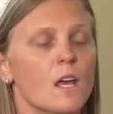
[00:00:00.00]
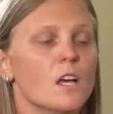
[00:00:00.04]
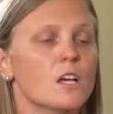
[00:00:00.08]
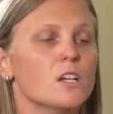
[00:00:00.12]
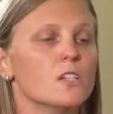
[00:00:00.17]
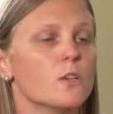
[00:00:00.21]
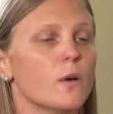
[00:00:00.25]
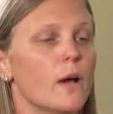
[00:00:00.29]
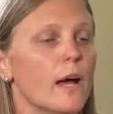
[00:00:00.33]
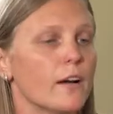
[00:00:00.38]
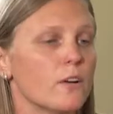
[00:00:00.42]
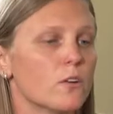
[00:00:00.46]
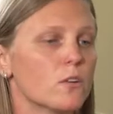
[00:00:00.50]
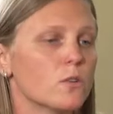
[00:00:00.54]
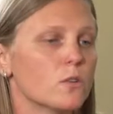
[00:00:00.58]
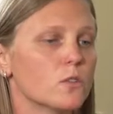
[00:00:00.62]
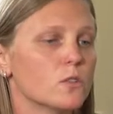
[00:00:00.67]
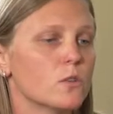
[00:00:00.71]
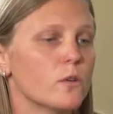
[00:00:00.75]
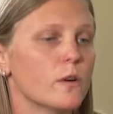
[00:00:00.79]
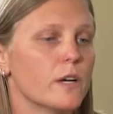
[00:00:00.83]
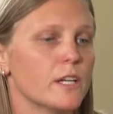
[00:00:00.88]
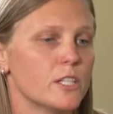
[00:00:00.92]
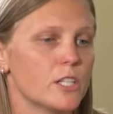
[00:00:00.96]
So
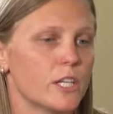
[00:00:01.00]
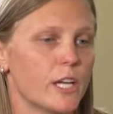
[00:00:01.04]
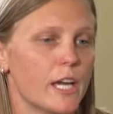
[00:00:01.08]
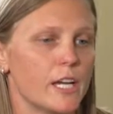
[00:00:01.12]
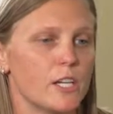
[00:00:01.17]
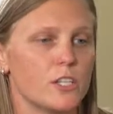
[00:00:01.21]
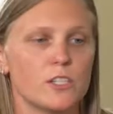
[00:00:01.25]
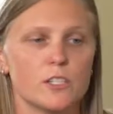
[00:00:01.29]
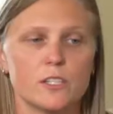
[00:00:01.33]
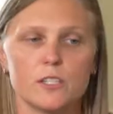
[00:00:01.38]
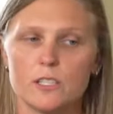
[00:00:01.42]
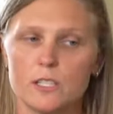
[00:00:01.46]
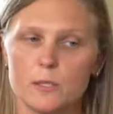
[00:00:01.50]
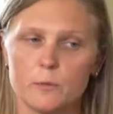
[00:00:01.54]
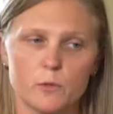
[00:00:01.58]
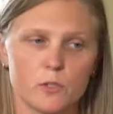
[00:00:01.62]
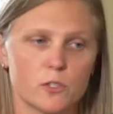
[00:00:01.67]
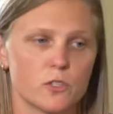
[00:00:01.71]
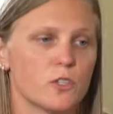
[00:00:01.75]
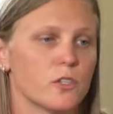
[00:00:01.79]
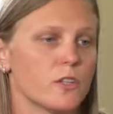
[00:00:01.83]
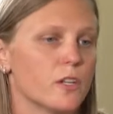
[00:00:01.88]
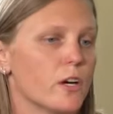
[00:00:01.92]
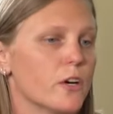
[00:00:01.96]
agricultural education, similar
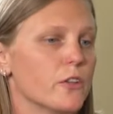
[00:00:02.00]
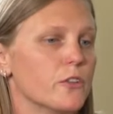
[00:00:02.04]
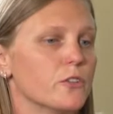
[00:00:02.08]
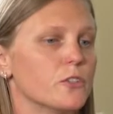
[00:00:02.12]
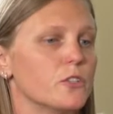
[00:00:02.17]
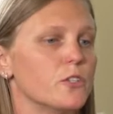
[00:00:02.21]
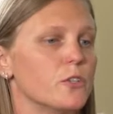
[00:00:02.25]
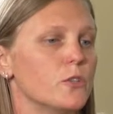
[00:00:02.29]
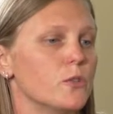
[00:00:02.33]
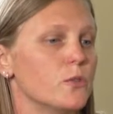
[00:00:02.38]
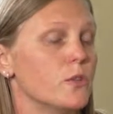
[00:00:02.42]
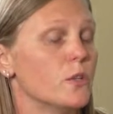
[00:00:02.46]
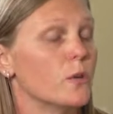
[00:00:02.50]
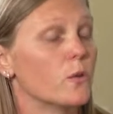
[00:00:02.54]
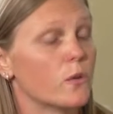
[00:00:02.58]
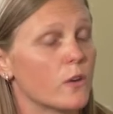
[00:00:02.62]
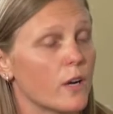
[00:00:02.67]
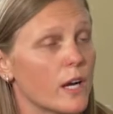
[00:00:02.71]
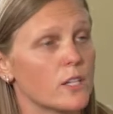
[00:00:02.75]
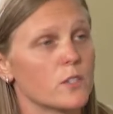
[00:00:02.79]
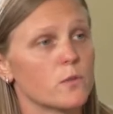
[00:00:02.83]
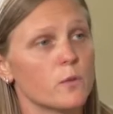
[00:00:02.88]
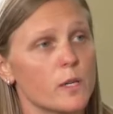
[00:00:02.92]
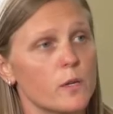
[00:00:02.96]
to the other two, they'll
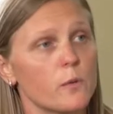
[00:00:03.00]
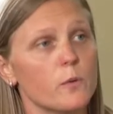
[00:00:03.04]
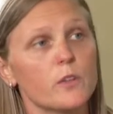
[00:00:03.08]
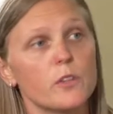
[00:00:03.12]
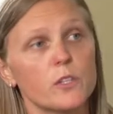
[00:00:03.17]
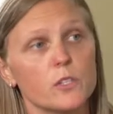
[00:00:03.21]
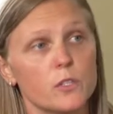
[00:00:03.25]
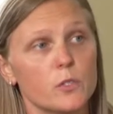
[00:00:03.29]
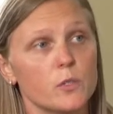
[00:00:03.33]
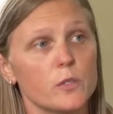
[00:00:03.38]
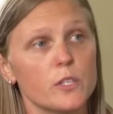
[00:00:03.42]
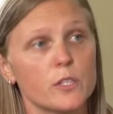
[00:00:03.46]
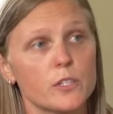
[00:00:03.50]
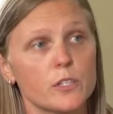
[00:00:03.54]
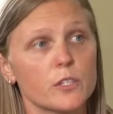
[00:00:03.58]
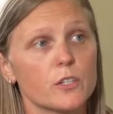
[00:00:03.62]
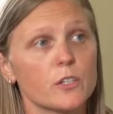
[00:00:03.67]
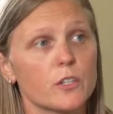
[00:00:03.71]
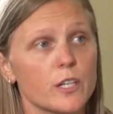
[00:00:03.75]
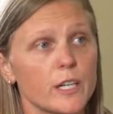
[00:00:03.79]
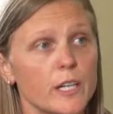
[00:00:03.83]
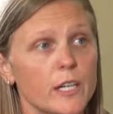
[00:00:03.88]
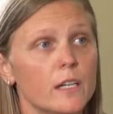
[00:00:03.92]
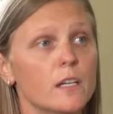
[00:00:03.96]
graduate with a 2-year
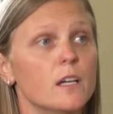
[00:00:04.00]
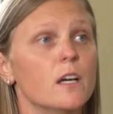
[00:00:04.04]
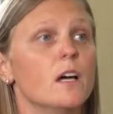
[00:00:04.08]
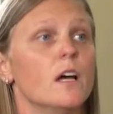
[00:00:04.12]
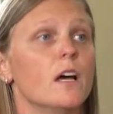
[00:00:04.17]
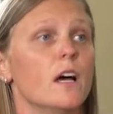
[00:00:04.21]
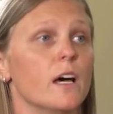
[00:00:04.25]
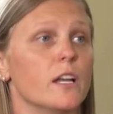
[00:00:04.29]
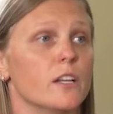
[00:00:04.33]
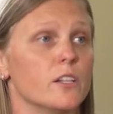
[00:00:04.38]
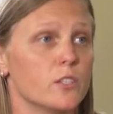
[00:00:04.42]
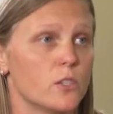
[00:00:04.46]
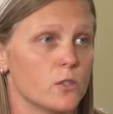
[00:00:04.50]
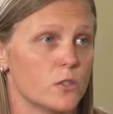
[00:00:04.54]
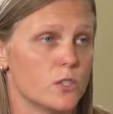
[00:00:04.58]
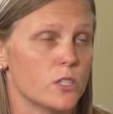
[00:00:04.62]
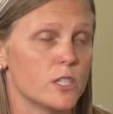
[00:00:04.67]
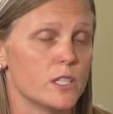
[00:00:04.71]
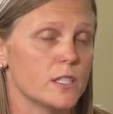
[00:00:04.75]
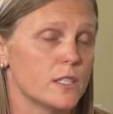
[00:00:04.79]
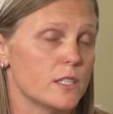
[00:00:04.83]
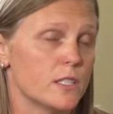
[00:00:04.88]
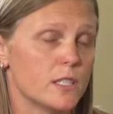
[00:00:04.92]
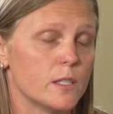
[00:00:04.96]
degree, an
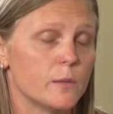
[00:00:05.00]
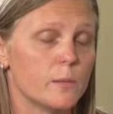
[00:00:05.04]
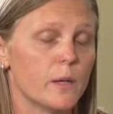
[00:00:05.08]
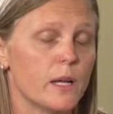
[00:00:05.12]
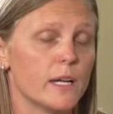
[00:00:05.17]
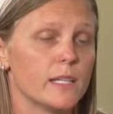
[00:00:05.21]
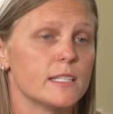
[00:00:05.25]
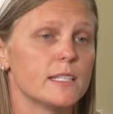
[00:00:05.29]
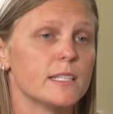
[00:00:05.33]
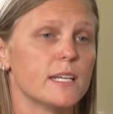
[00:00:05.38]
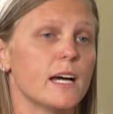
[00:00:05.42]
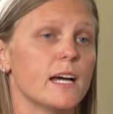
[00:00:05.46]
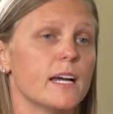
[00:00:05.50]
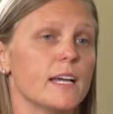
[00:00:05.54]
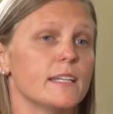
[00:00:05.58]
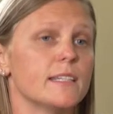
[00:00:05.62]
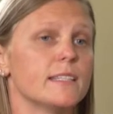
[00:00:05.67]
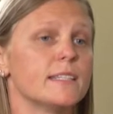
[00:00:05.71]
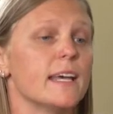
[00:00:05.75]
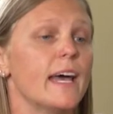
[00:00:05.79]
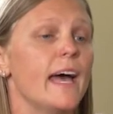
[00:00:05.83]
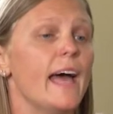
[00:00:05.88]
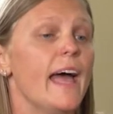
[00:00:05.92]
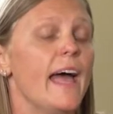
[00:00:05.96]
Associate's in Applied
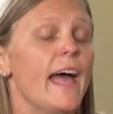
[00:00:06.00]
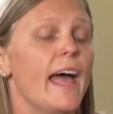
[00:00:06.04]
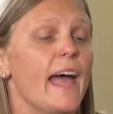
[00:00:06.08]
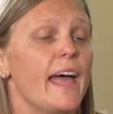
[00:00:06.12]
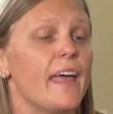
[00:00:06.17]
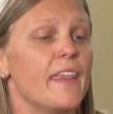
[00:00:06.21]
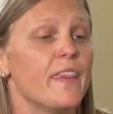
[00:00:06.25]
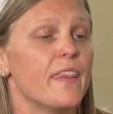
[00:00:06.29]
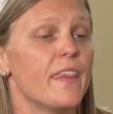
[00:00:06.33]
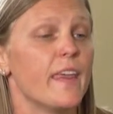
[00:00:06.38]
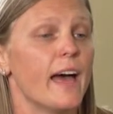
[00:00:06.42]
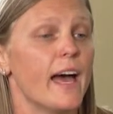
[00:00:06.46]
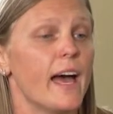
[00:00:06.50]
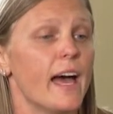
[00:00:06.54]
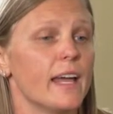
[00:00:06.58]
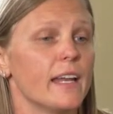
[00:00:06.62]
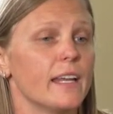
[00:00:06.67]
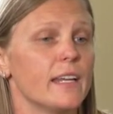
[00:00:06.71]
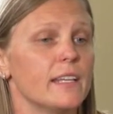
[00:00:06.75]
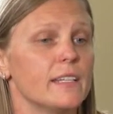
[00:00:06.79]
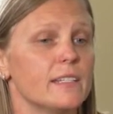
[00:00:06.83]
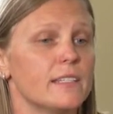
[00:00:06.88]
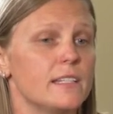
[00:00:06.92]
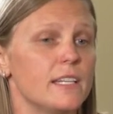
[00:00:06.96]
Science, and that
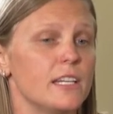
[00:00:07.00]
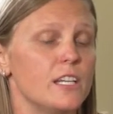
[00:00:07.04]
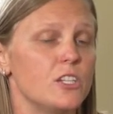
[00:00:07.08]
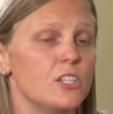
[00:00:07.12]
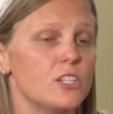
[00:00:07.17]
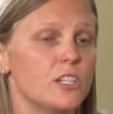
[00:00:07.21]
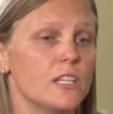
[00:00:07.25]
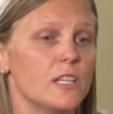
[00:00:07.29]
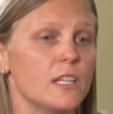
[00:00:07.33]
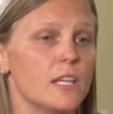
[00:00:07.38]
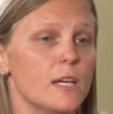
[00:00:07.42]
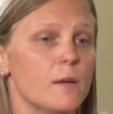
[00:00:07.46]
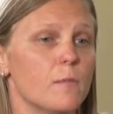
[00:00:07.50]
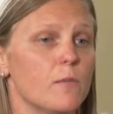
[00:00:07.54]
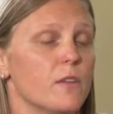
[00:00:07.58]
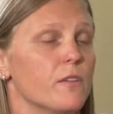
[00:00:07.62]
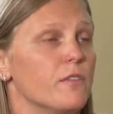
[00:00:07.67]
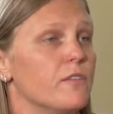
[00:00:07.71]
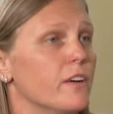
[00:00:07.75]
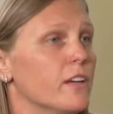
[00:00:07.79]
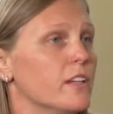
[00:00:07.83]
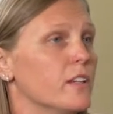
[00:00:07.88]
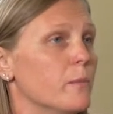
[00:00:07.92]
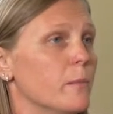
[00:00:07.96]
is teaching them the
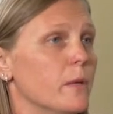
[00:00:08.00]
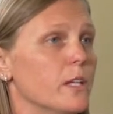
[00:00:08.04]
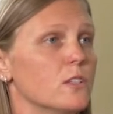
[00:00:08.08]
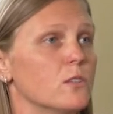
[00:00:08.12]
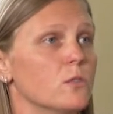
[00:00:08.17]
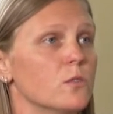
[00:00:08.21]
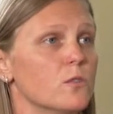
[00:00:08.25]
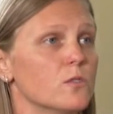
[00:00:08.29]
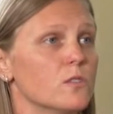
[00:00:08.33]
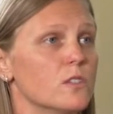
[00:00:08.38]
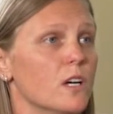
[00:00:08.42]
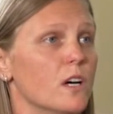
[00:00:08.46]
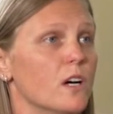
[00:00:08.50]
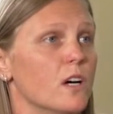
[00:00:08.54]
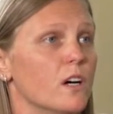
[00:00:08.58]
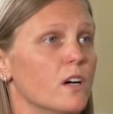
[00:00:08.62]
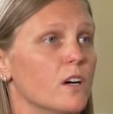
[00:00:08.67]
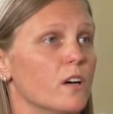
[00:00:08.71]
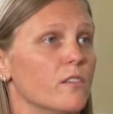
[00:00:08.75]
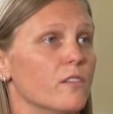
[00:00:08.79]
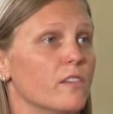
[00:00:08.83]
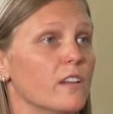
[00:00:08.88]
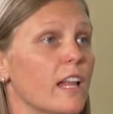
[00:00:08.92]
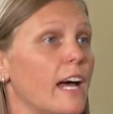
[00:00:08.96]
fundamentals
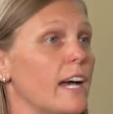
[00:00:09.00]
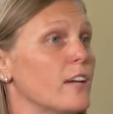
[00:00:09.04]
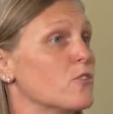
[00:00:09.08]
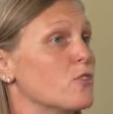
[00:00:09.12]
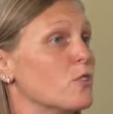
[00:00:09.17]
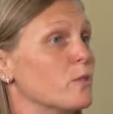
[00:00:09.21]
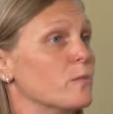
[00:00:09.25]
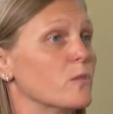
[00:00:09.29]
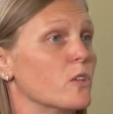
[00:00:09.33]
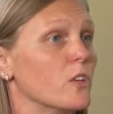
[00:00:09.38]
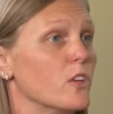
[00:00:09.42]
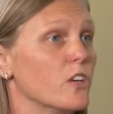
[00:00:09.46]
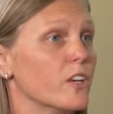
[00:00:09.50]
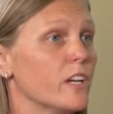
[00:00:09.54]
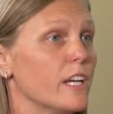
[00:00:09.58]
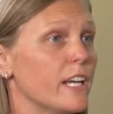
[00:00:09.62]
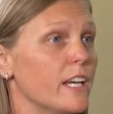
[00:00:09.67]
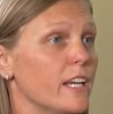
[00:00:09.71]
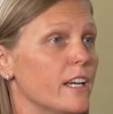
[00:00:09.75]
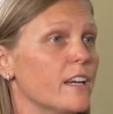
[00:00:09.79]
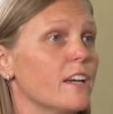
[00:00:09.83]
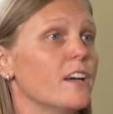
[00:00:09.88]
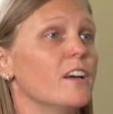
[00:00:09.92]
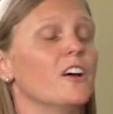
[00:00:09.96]
of classroom
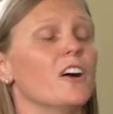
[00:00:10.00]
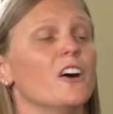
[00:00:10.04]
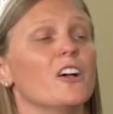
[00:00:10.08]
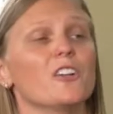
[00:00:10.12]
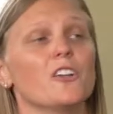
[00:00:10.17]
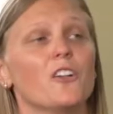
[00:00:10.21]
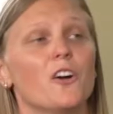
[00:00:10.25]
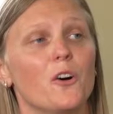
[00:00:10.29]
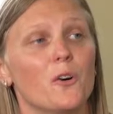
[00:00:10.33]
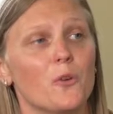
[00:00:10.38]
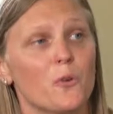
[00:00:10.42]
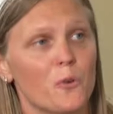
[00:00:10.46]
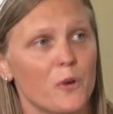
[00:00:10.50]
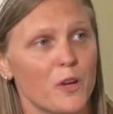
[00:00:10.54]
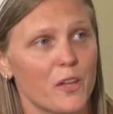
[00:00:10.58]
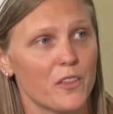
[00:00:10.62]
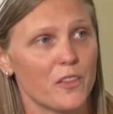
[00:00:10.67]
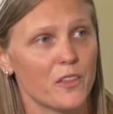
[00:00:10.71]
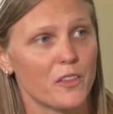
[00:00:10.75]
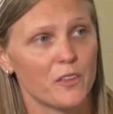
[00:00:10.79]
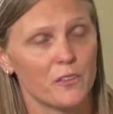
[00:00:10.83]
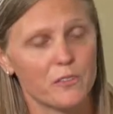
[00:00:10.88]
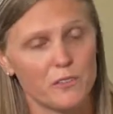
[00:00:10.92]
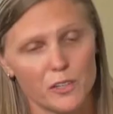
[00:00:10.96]
learning along
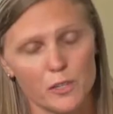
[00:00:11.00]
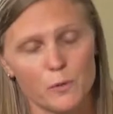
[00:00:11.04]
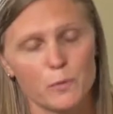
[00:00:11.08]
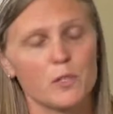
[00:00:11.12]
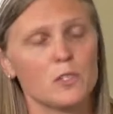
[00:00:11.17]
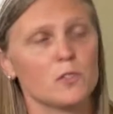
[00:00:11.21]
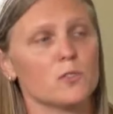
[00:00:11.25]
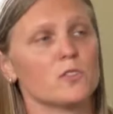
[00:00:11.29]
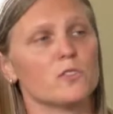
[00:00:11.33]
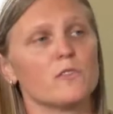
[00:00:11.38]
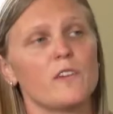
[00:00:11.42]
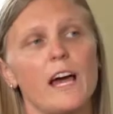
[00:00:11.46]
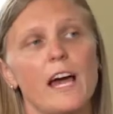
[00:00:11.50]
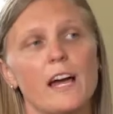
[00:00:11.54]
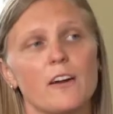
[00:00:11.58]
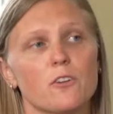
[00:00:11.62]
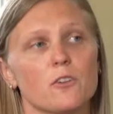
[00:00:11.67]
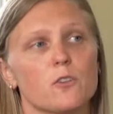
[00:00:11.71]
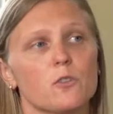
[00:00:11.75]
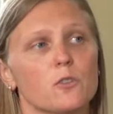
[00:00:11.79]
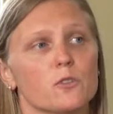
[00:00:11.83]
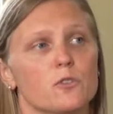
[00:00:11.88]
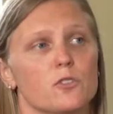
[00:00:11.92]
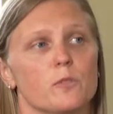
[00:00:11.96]
with the fundamentals of
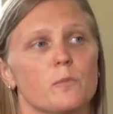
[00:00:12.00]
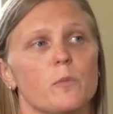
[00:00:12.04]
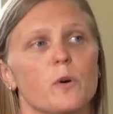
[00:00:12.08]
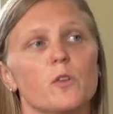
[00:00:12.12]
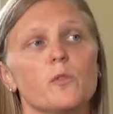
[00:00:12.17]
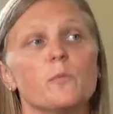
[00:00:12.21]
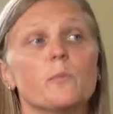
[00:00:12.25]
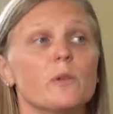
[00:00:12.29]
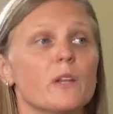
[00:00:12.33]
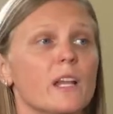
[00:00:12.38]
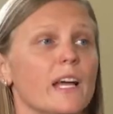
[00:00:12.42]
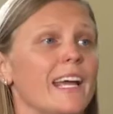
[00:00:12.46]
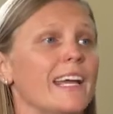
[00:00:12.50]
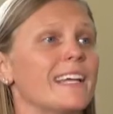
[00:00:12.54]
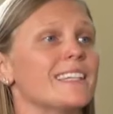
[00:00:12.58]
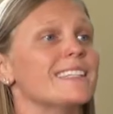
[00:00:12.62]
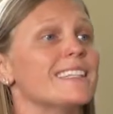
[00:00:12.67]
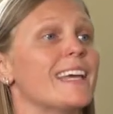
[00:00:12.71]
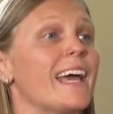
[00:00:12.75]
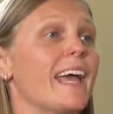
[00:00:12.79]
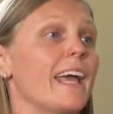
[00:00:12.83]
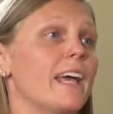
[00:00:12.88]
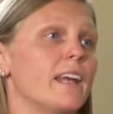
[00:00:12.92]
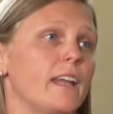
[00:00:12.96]
agriculture, both plants
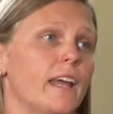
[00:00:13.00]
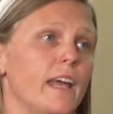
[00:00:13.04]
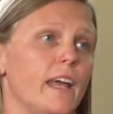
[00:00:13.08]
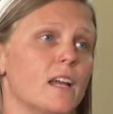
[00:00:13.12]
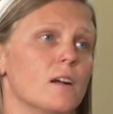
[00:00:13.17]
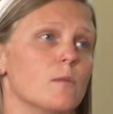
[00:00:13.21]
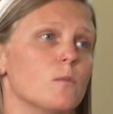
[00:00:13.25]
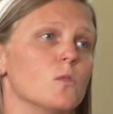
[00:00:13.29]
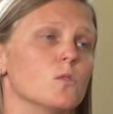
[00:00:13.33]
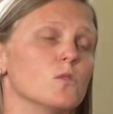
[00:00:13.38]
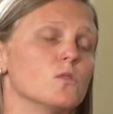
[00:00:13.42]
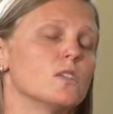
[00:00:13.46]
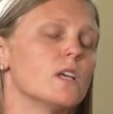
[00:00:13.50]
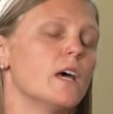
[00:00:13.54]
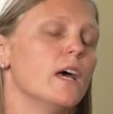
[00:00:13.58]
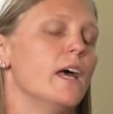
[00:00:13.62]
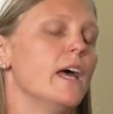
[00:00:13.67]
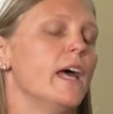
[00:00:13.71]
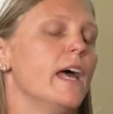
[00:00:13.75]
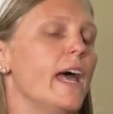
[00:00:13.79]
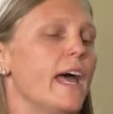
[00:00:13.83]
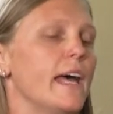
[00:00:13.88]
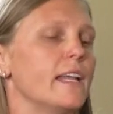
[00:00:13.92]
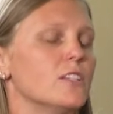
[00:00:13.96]
and animals.
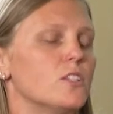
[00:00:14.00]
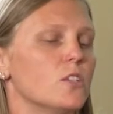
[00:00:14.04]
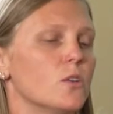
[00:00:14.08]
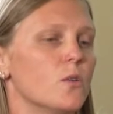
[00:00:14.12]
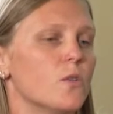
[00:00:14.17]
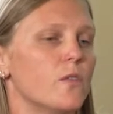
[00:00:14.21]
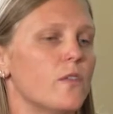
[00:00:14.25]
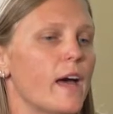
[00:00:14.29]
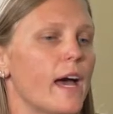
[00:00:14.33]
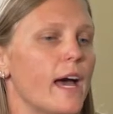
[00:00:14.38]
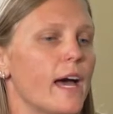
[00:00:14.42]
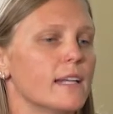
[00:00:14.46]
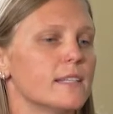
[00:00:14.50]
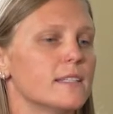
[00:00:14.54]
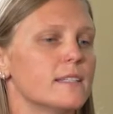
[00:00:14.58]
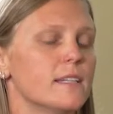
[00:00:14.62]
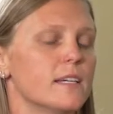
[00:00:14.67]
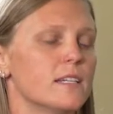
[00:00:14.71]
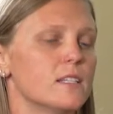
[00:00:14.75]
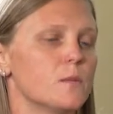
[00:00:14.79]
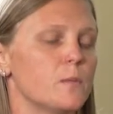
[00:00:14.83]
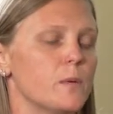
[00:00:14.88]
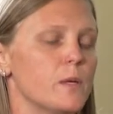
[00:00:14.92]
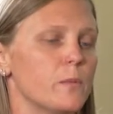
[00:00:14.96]
And so that
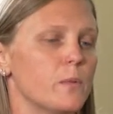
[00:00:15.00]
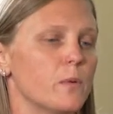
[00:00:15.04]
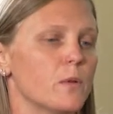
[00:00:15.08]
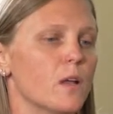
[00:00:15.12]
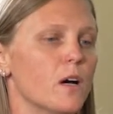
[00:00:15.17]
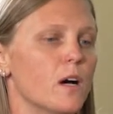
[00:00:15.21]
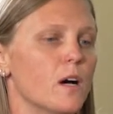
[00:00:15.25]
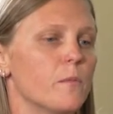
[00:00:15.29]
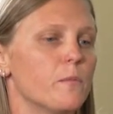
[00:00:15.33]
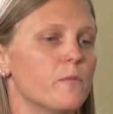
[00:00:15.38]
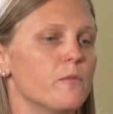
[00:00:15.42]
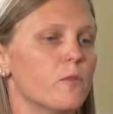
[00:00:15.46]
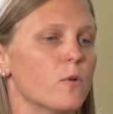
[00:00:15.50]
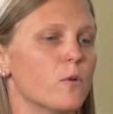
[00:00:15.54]
sets people up